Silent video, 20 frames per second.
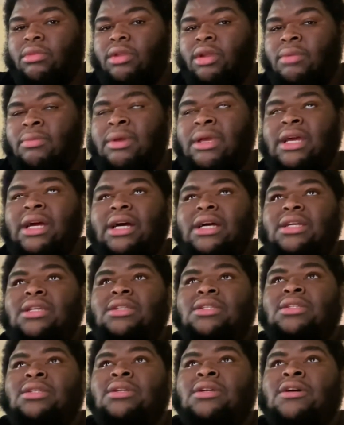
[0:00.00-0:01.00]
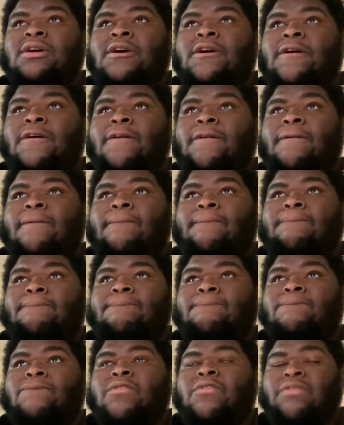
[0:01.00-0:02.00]
Because
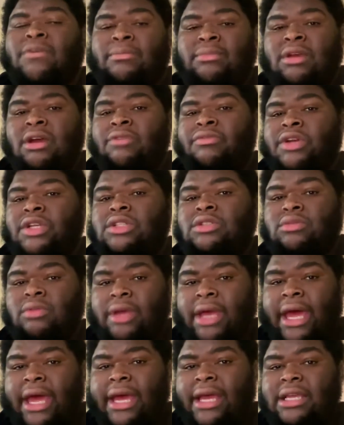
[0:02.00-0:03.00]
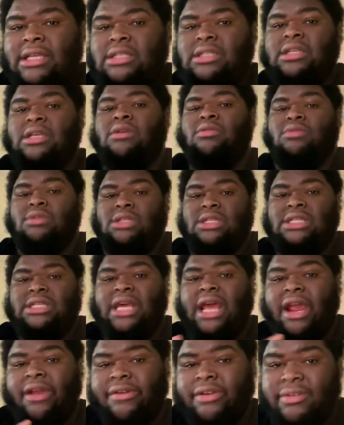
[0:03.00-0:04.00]
from the original cast, it was
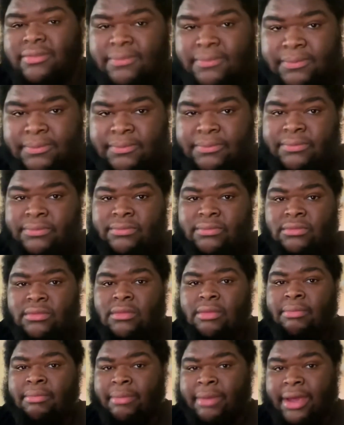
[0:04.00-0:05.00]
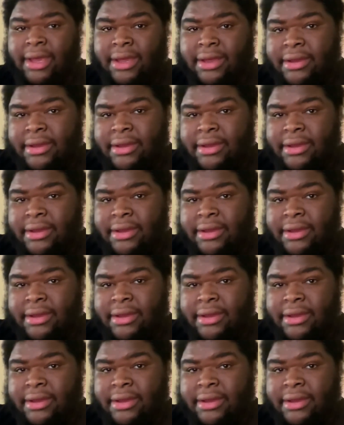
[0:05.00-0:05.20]
Sarah, Mick,